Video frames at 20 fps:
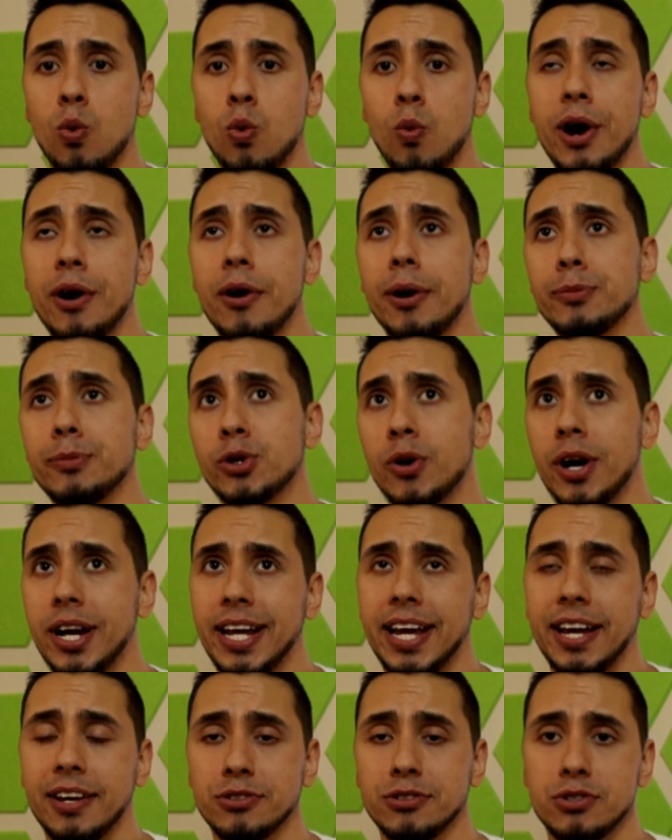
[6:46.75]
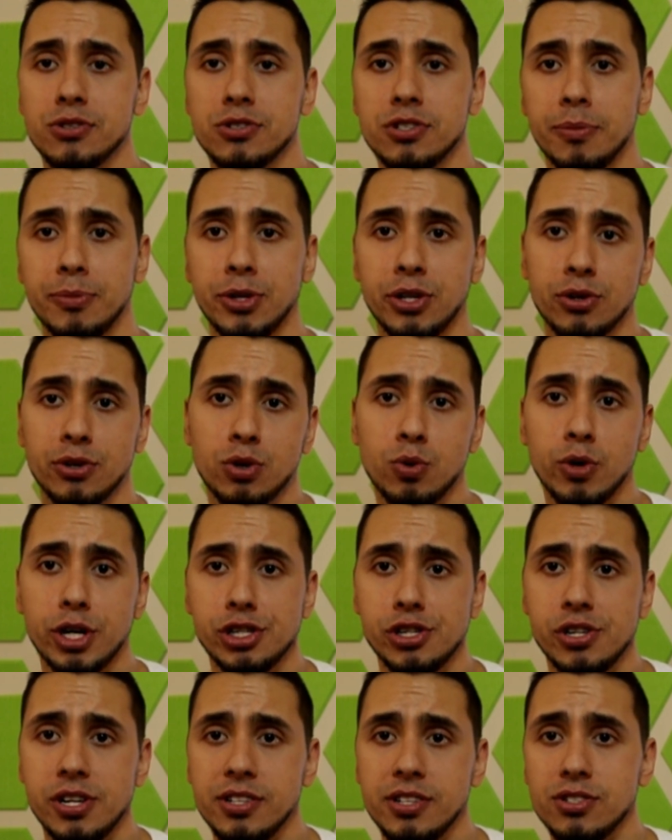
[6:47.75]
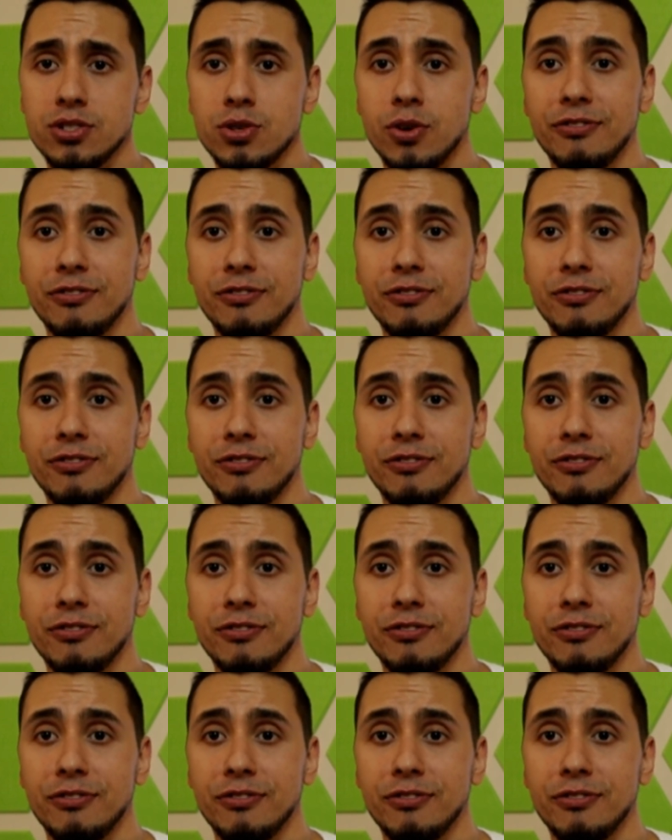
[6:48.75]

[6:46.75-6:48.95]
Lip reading: where I'm trying to answer some of your questions.